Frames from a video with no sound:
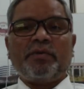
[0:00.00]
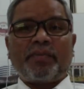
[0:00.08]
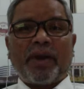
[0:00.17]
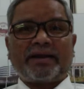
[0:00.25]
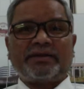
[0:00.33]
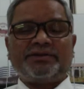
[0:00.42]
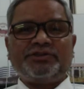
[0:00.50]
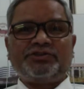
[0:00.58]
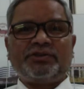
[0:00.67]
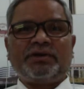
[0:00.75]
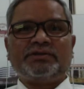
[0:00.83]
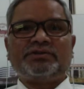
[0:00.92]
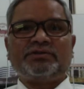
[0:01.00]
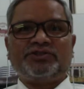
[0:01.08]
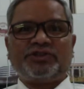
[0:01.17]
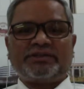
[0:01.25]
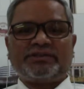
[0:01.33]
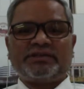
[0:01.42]
practitioners,
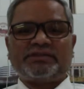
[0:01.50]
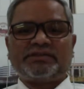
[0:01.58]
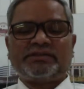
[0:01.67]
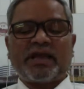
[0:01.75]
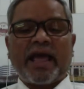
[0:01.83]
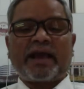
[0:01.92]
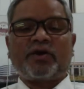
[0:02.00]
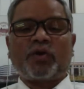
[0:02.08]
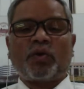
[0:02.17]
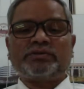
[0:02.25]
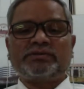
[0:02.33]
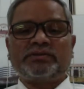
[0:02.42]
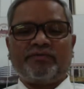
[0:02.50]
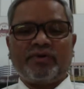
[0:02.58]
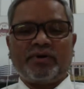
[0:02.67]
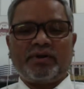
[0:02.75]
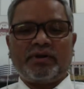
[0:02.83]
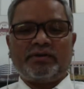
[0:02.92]
judges across the
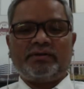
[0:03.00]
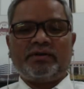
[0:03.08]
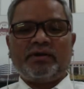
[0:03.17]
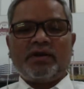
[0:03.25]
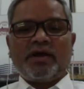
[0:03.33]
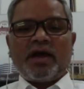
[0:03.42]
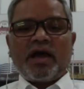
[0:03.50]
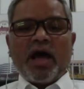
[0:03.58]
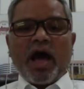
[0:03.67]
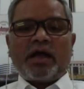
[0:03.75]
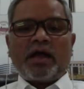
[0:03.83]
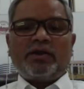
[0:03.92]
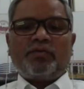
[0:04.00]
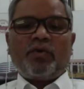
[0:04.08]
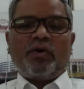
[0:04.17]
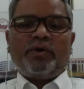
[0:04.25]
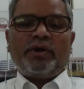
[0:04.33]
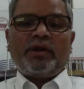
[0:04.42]
world. And
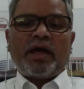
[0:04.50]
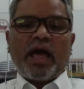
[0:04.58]
over